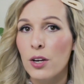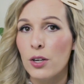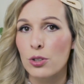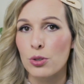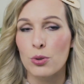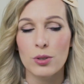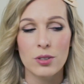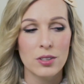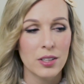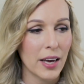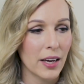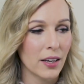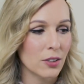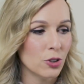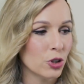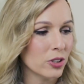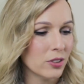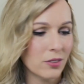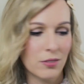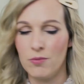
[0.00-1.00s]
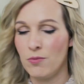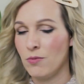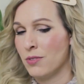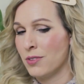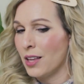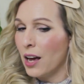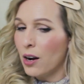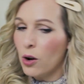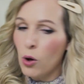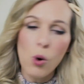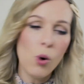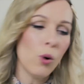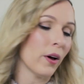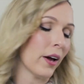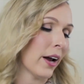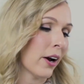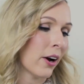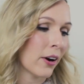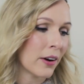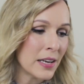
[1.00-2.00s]
So it's like just that whole
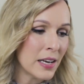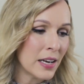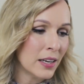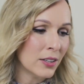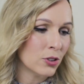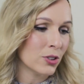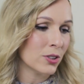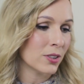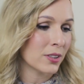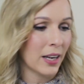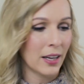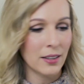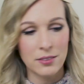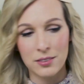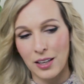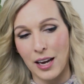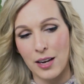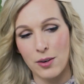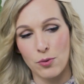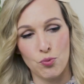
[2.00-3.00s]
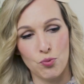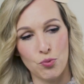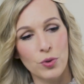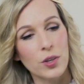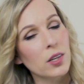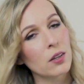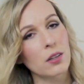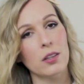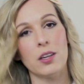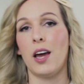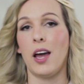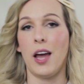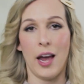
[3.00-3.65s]
area just gets like real